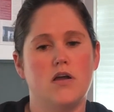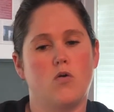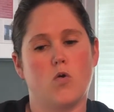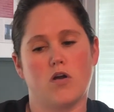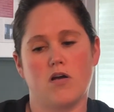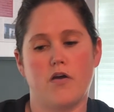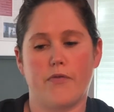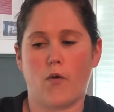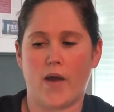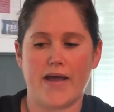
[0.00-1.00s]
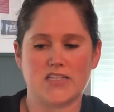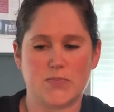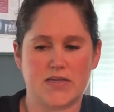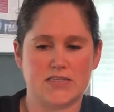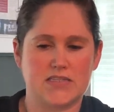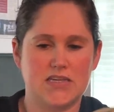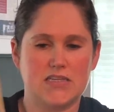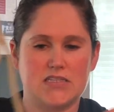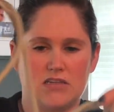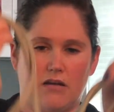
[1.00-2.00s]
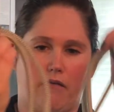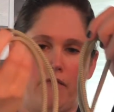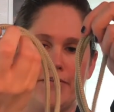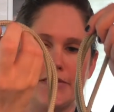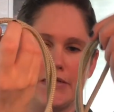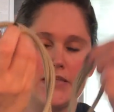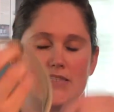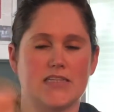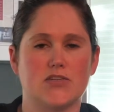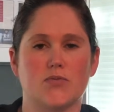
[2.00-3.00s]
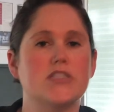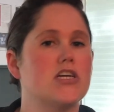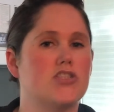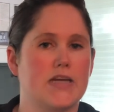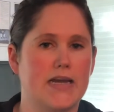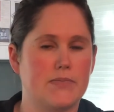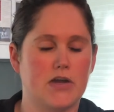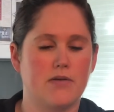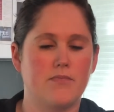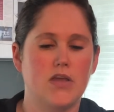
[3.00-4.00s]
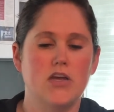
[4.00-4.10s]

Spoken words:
or on the grass, because this, if it's like this, is a retouching nightmare.